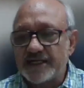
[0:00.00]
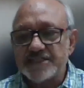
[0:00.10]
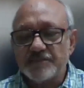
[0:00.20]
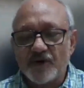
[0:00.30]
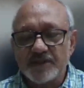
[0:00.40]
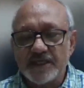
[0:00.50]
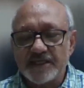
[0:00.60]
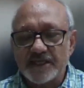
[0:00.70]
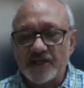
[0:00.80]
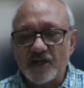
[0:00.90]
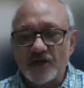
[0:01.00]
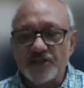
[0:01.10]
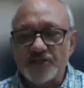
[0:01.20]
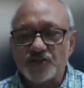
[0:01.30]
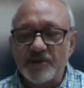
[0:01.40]
touched upon that
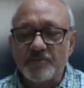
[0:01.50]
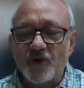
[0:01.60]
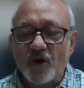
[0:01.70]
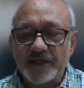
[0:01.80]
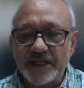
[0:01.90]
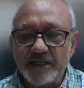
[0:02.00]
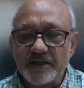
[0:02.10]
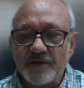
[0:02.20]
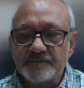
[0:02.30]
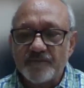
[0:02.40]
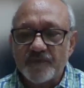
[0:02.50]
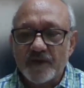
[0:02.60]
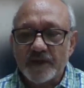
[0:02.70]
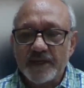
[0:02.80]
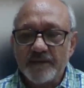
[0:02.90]
technology should be brought in.
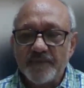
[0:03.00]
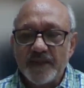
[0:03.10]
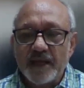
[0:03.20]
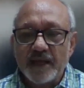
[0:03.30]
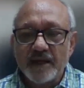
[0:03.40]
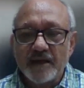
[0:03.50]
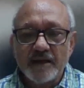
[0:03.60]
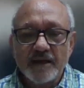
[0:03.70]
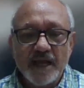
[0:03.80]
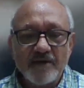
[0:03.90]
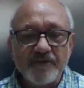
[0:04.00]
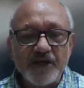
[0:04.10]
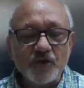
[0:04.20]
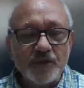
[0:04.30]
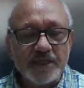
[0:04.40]
Okay.
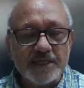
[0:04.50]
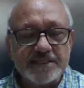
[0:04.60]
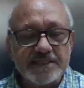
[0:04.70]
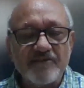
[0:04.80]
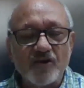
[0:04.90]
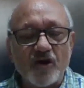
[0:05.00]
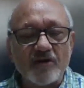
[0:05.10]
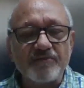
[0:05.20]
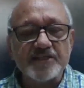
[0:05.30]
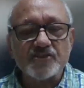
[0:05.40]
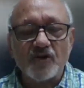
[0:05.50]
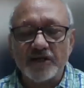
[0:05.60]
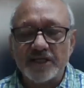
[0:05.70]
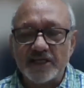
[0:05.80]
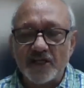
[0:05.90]
Every 2 years, I have a conference
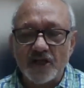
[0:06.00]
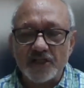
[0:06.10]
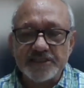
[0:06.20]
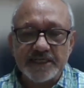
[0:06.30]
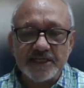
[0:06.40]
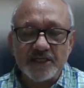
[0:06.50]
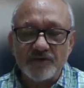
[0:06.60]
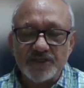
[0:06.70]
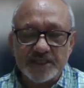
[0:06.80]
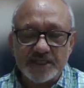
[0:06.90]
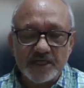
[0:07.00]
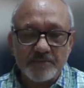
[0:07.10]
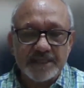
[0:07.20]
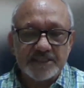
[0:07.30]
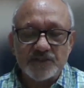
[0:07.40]
called Technology and Innovation
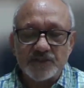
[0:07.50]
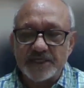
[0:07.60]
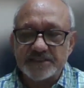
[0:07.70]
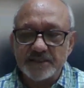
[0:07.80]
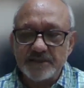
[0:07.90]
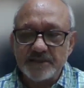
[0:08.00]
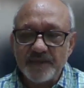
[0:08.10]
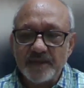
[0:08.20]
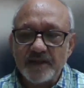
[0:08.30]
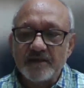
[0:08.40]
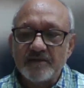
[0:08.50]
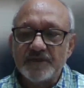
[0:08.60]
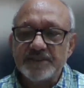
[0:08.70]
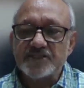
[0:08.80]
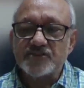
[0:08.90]
in Math Education,
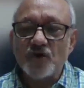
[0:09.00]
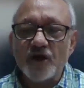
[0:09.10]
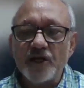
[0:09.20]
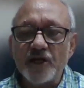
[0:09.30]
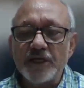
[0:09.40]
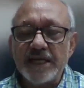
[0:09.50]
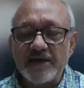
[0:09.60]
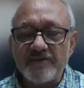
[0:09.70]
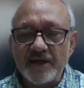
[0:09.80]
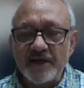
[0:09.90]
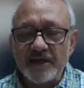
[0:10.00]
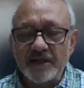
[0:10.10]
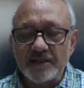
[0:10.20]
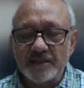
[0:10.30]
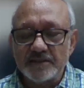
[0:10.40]
which has gone into
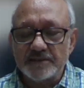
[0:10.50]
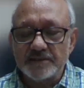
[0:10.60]
11